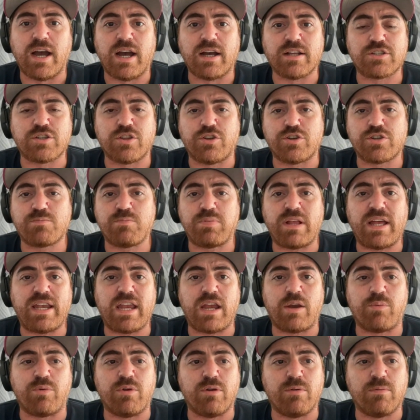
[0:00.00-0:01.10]
So there's plenty
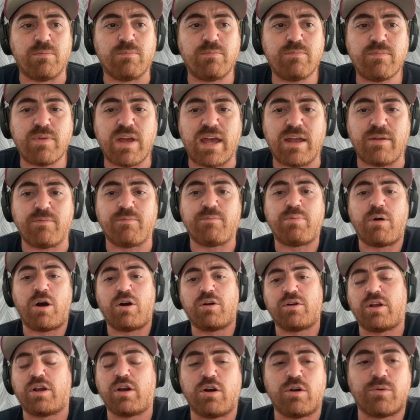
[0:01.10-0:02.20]
of room and ball
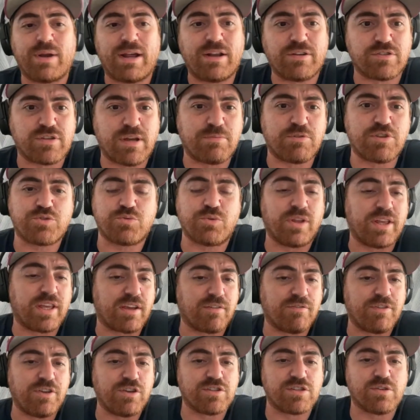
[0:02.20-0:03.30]
to go around. So I'm just really
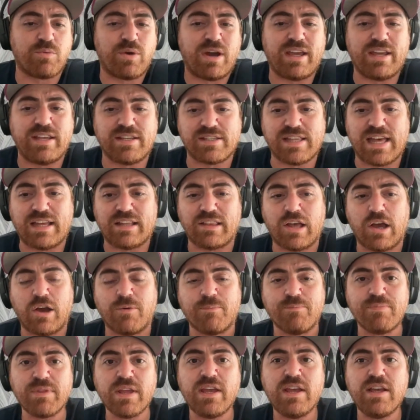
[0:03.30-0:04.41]
confused at why he's that low.
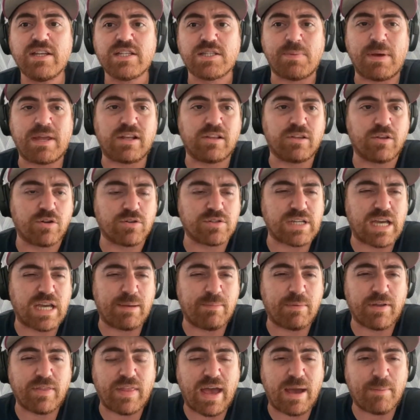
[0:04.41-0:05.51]
Spent a little time
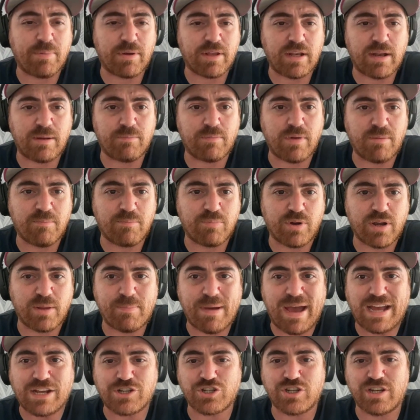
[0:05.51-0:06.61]
on that, but I'm pretty
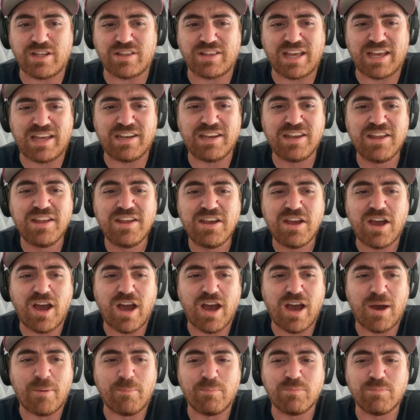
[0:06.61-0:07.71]
passionate that
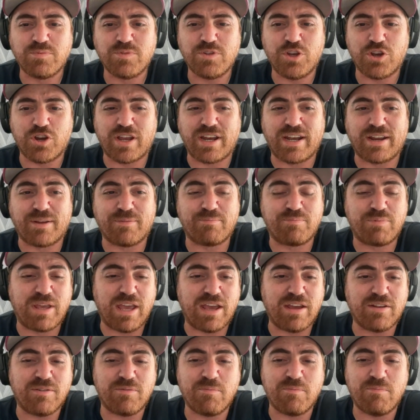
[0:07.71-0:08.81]
you're going to
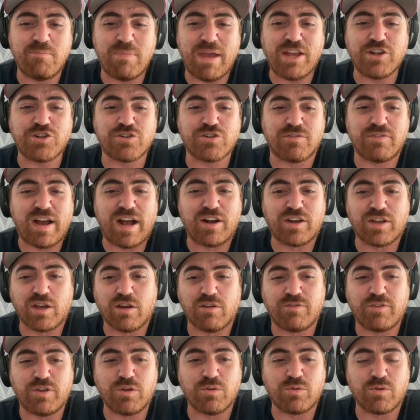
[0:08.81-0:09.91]
get major value
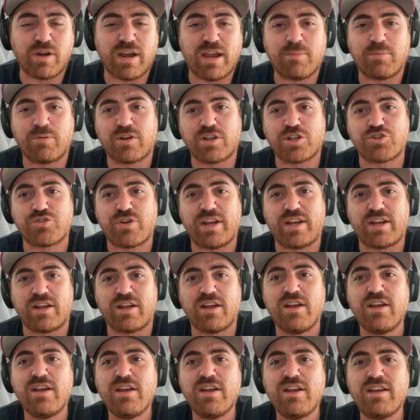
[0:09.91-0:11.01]
if you were able to trade
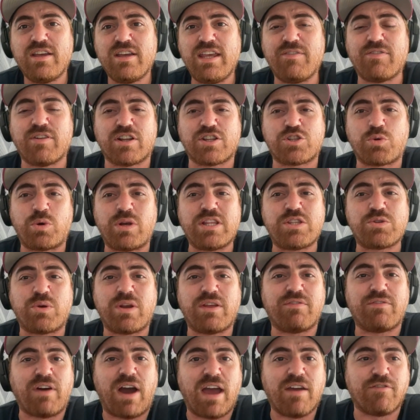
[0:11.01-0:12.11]
even a
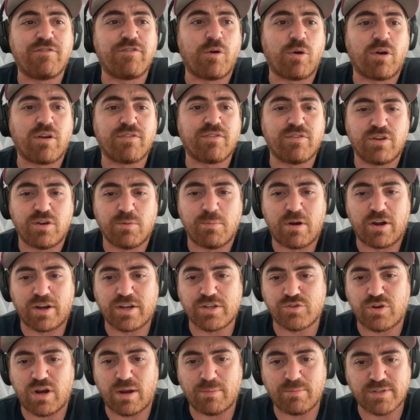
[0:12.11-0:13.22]
2025 fourth for Demarcus
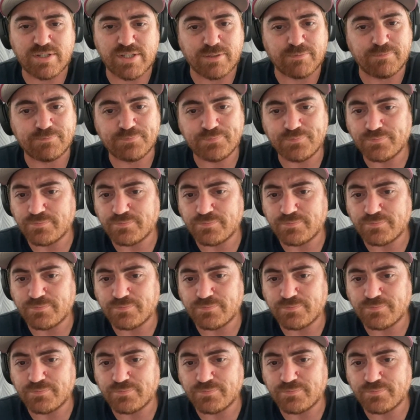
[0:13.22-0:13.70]
Robinson.